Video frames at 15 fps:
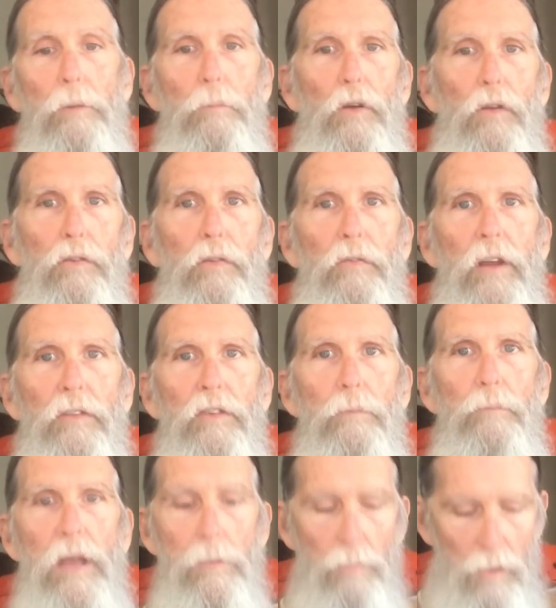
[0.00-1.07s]
Bulsevitz
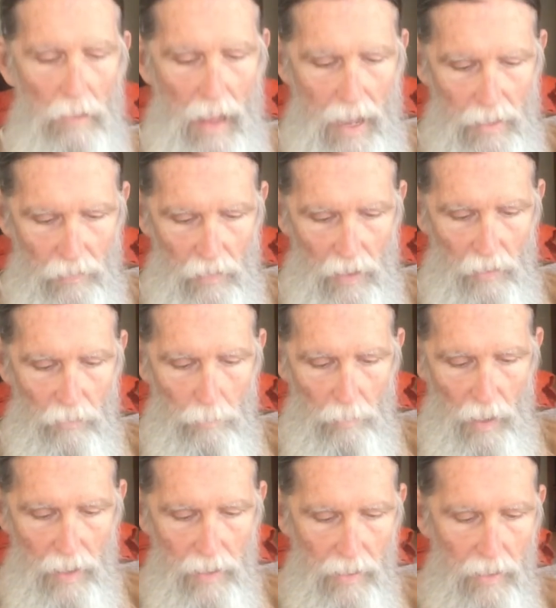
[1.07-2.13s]
and people like this, but